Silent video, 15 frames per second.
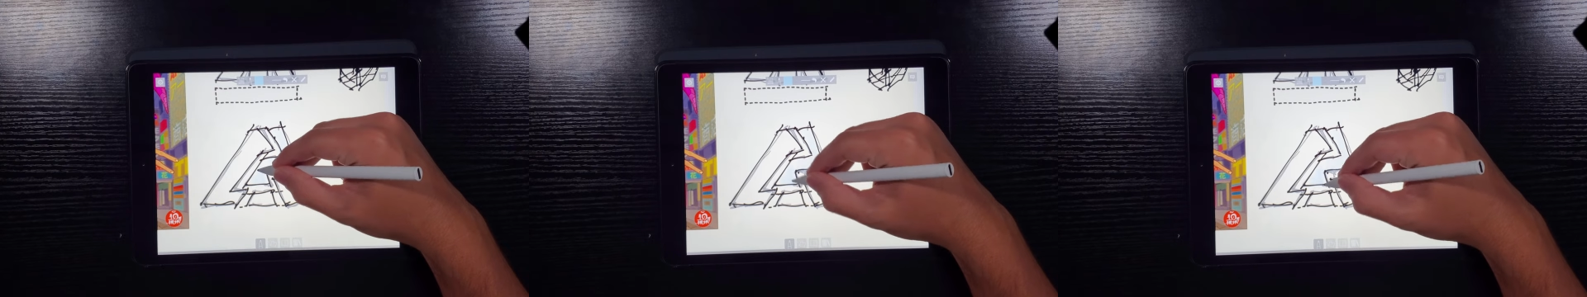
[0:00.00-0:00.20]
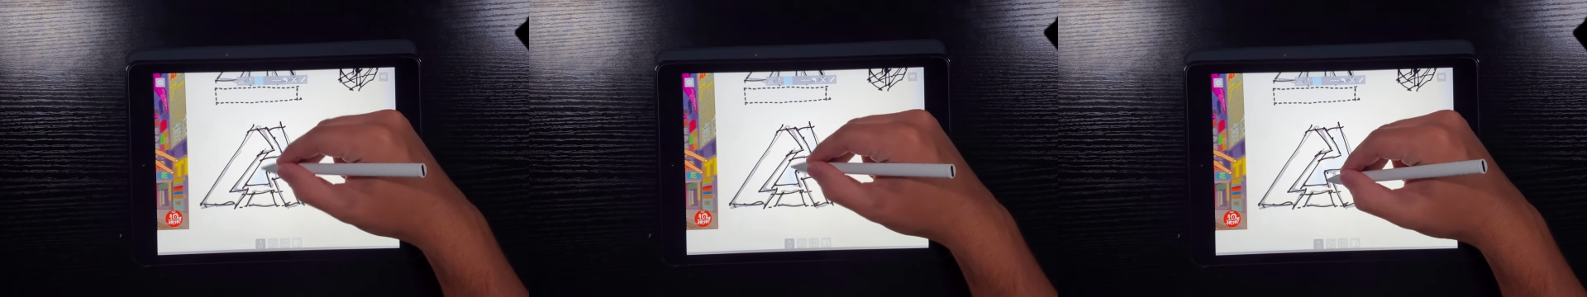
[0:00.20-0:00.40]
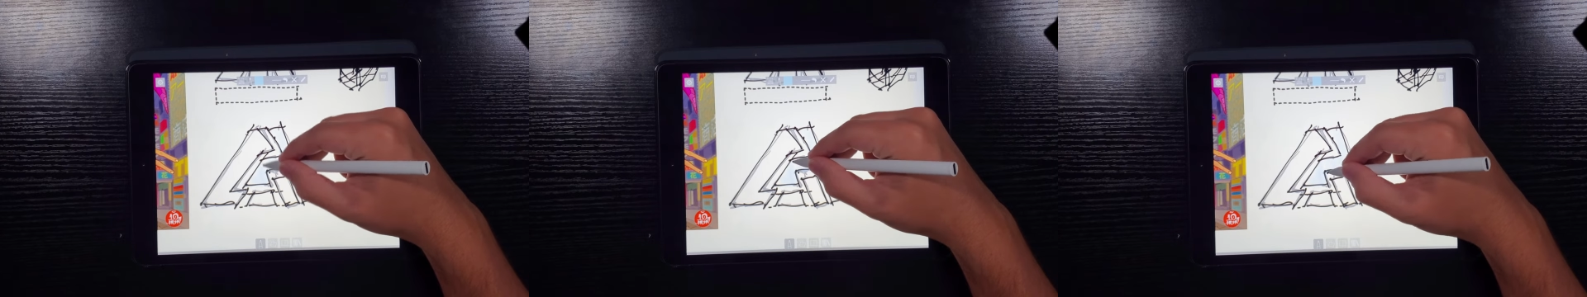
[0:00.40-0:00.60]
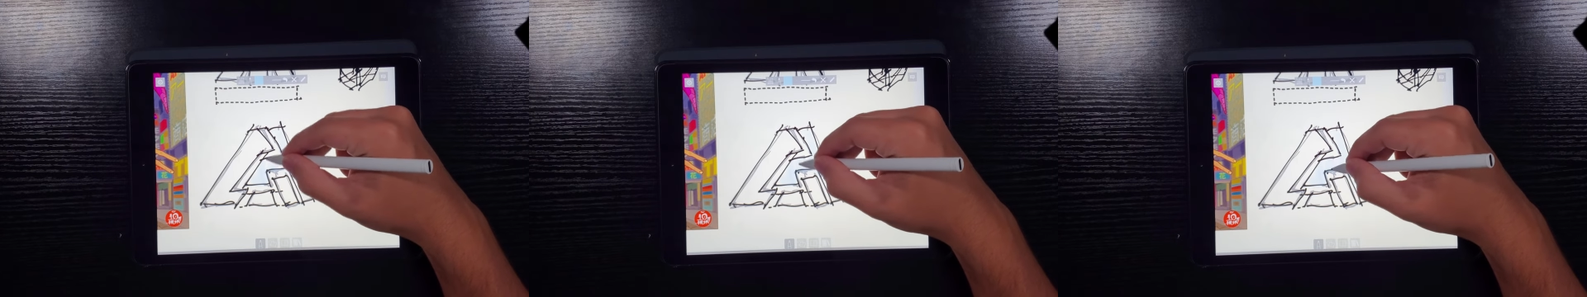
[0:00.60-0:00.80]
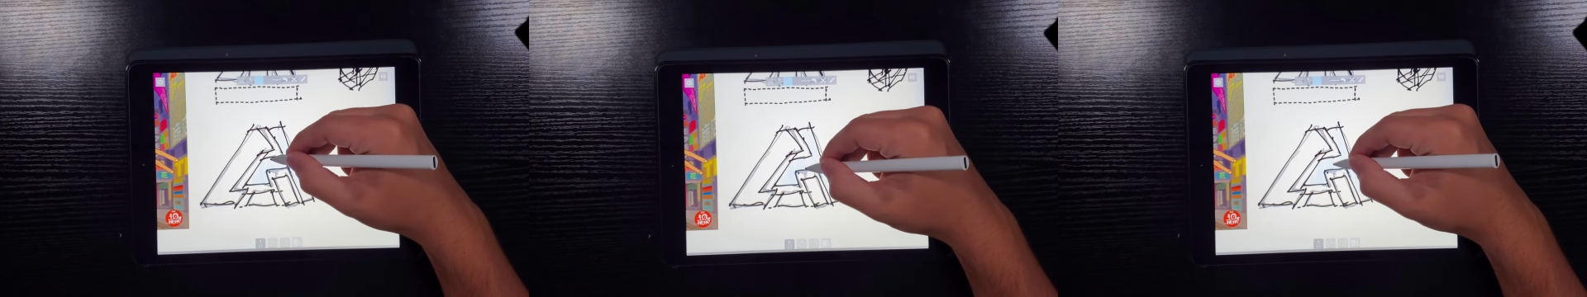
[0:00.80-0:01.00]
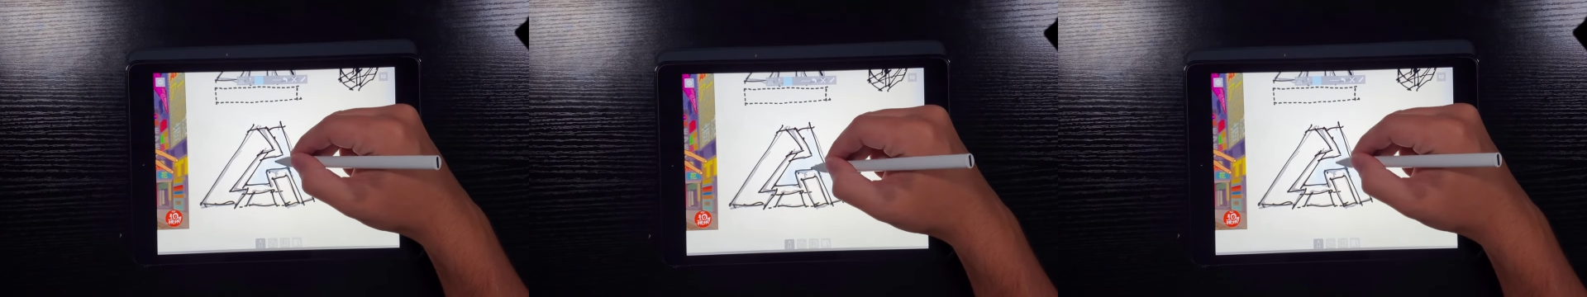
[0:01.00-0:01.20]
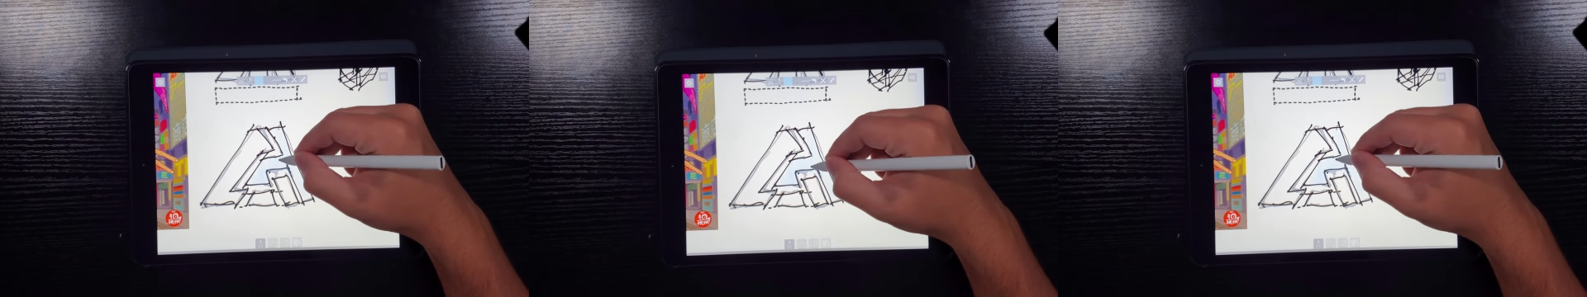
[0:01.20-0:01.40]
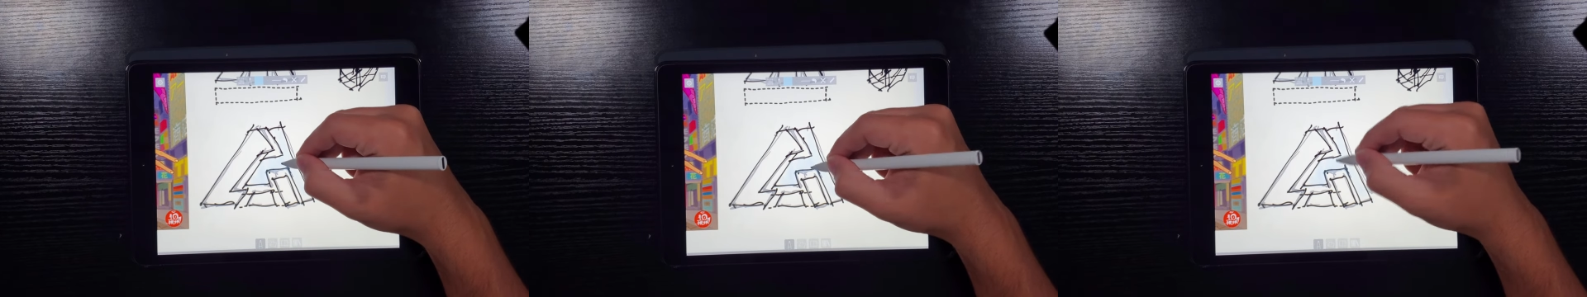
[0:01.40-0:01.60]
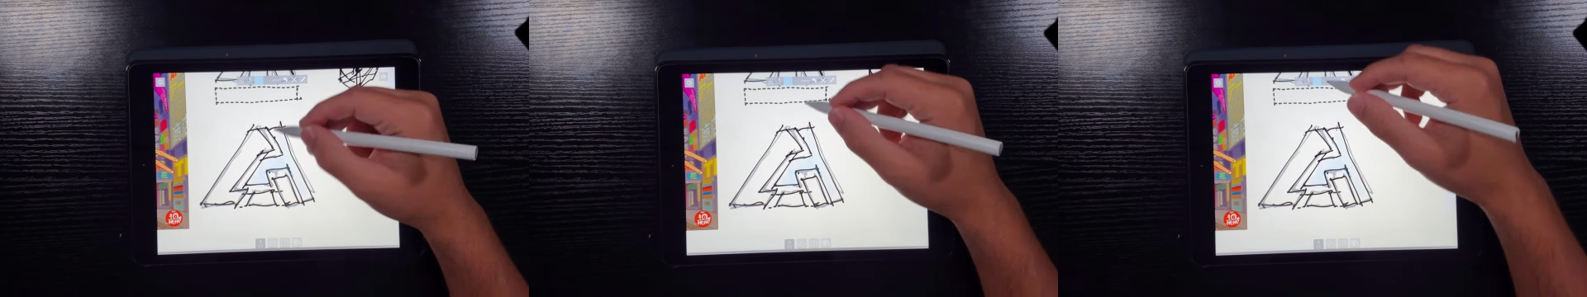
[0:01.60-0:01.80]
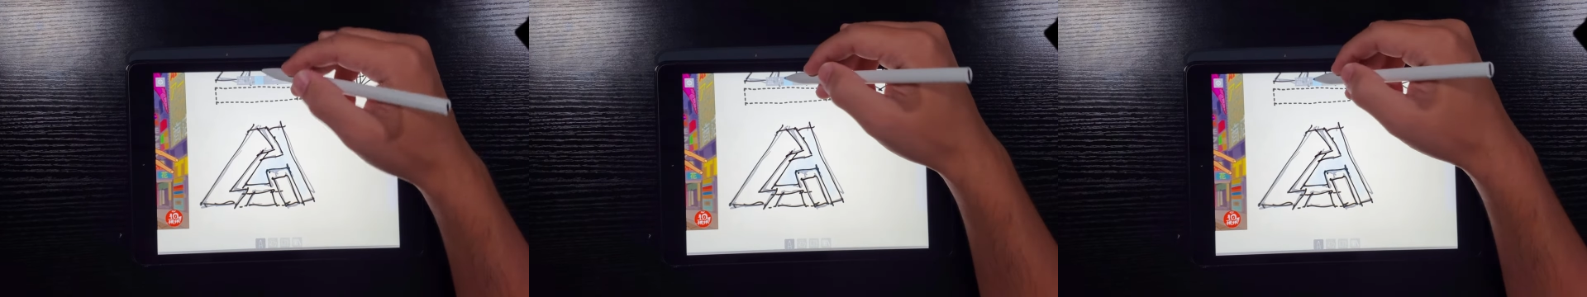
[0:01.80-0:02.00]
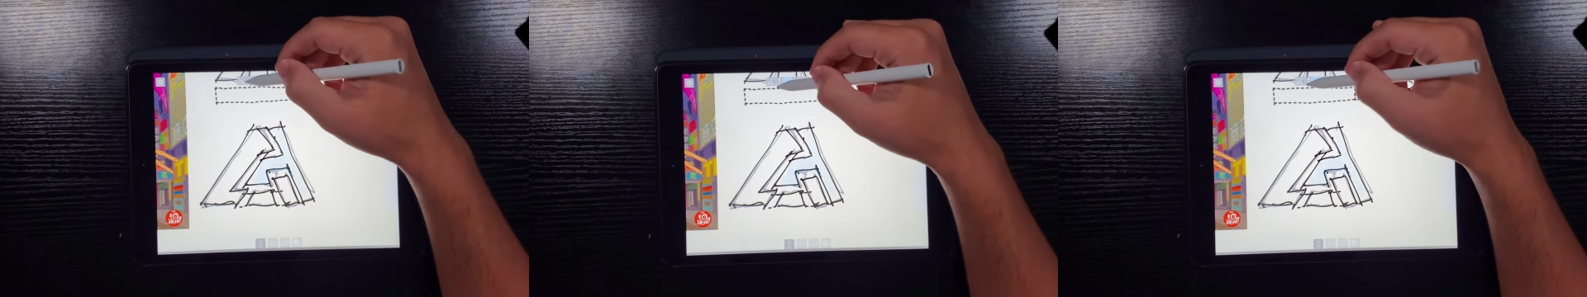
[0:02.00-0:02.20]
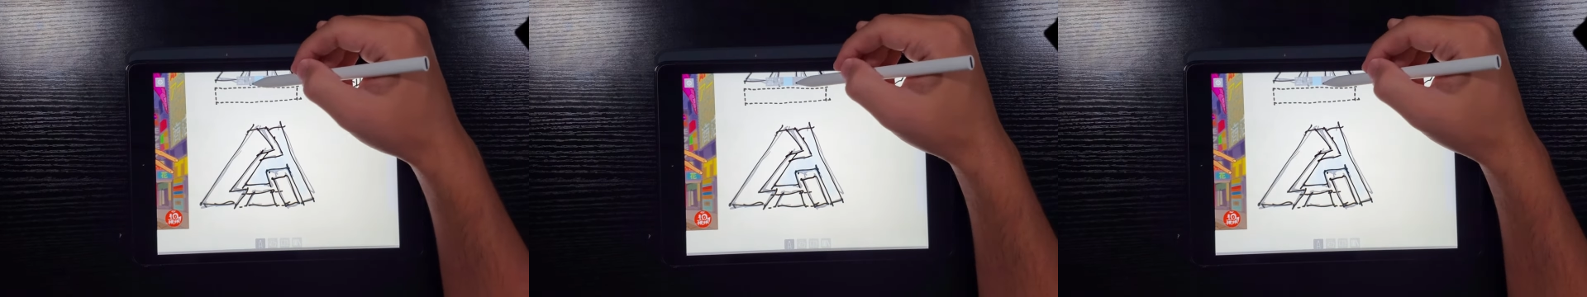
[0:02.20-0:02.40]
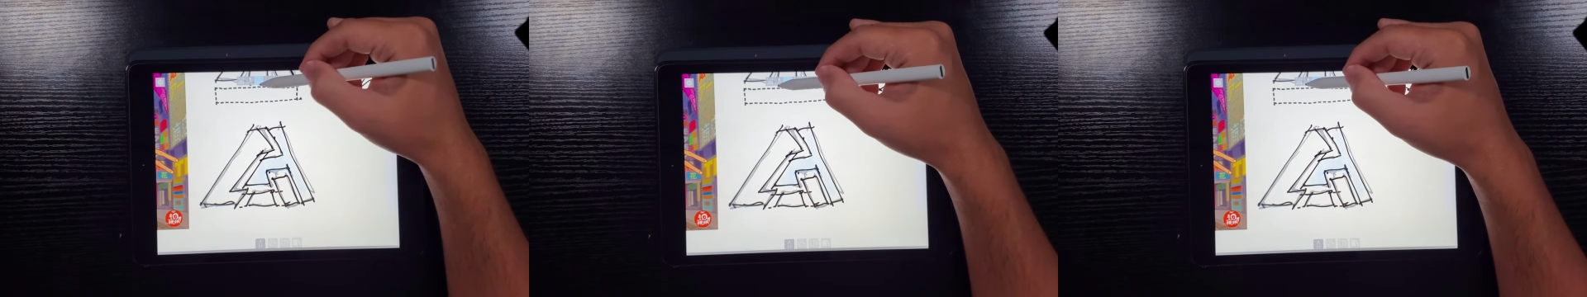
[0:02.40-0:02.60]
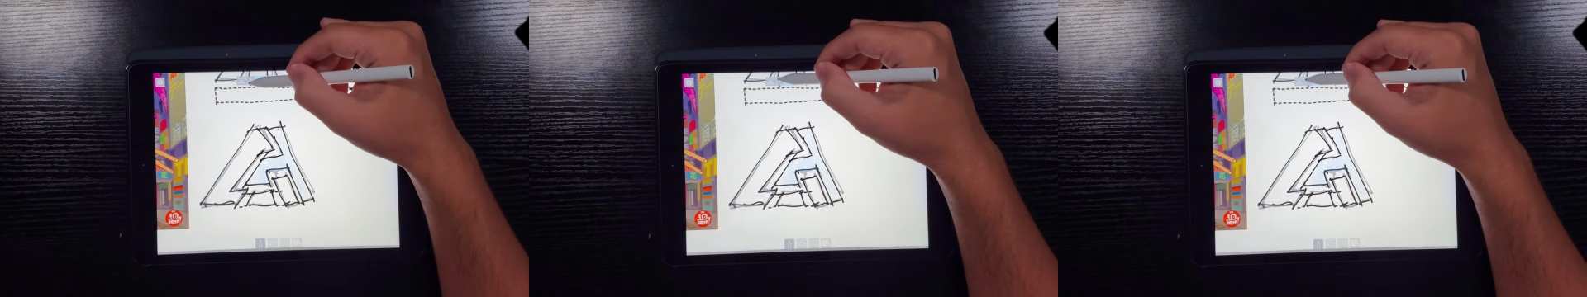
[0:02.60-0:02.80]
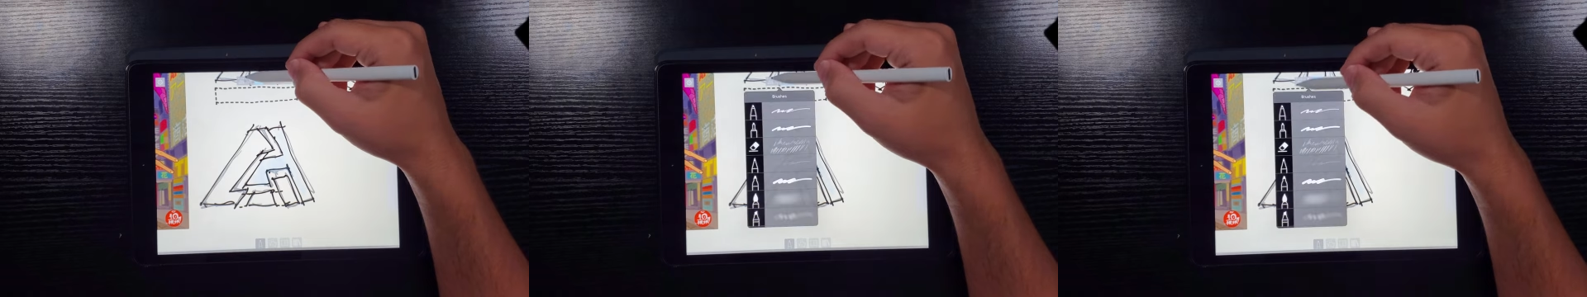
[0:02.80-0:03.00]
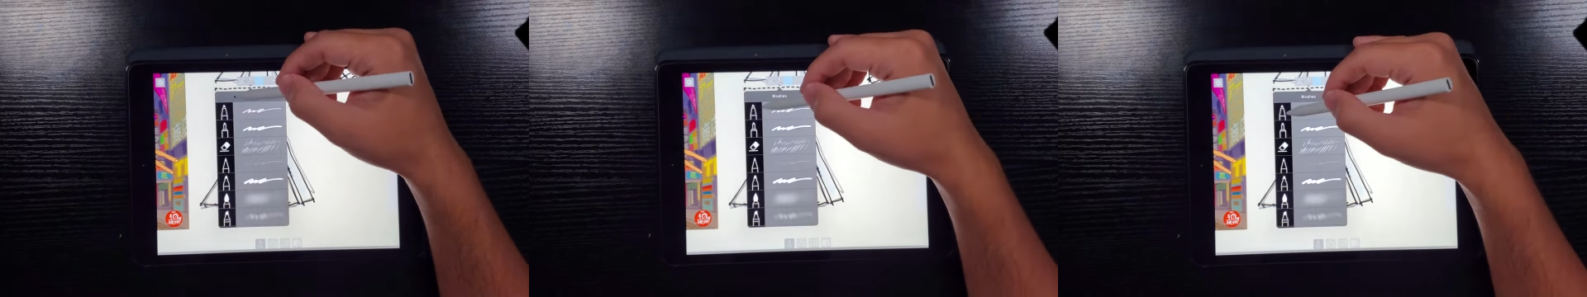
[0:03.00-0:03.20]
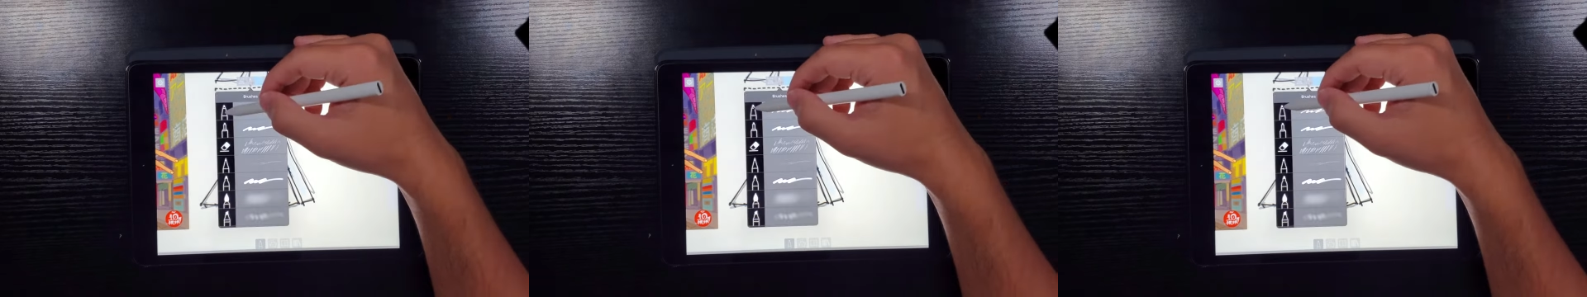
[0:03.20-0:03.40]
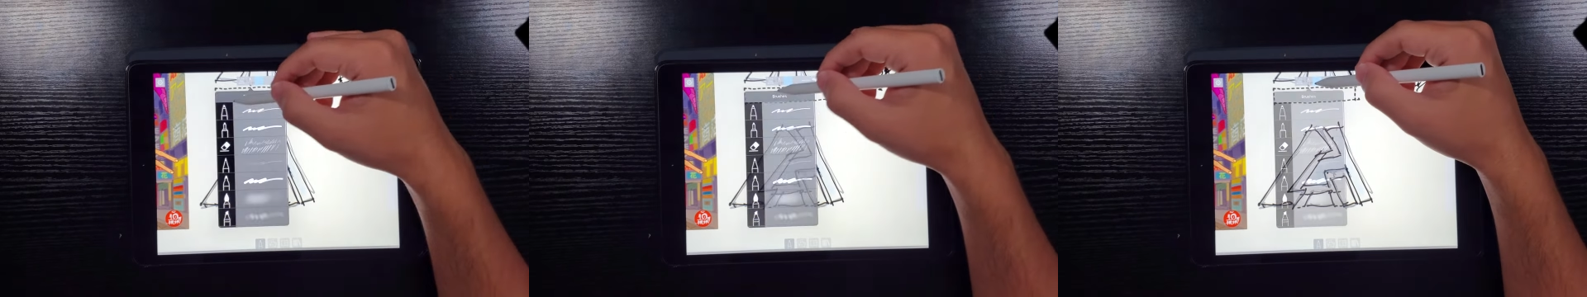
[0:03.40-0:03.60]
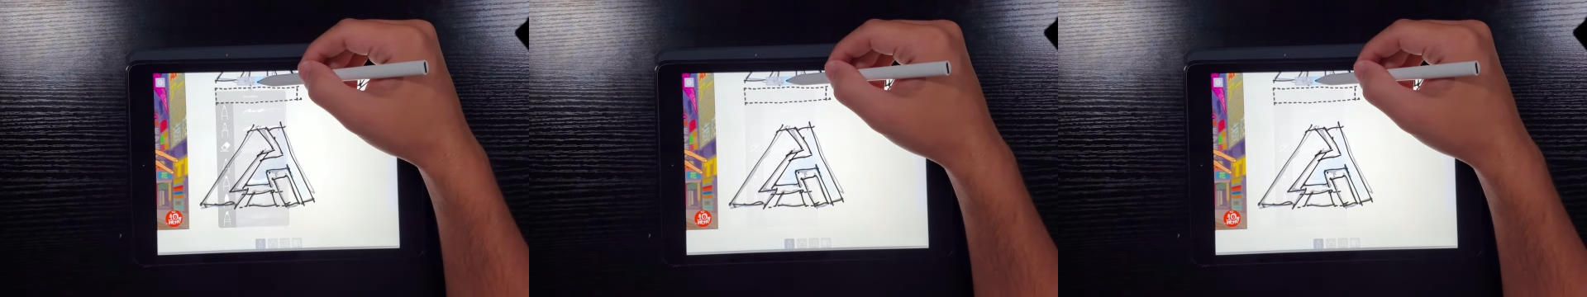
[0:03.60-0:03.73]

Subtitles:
(no speaker visible)